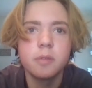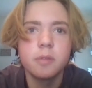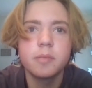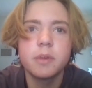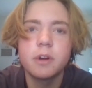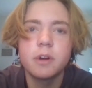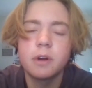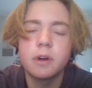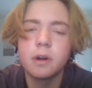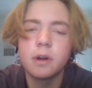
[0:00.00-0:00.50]

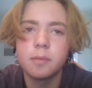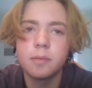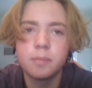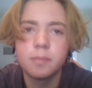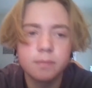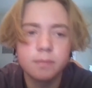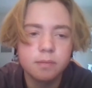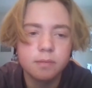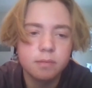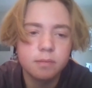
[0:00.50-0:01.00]
but
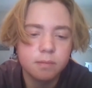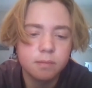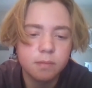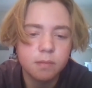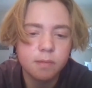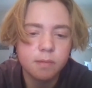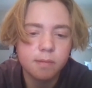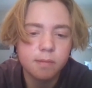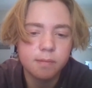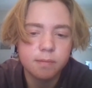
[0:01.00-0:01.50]

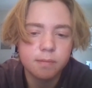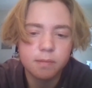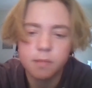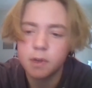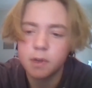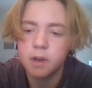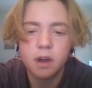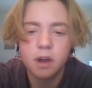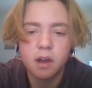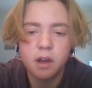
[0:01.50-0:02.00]

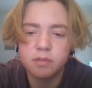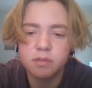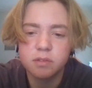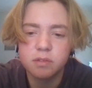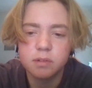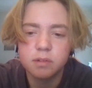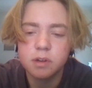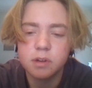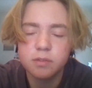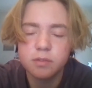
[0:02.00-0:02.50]

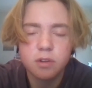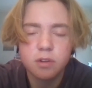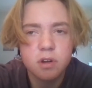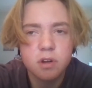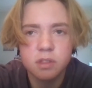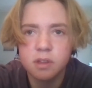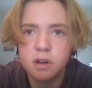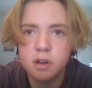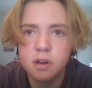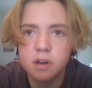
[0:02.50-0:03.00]
I've
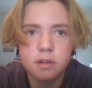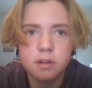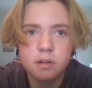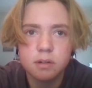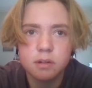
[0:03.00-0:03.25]
grown like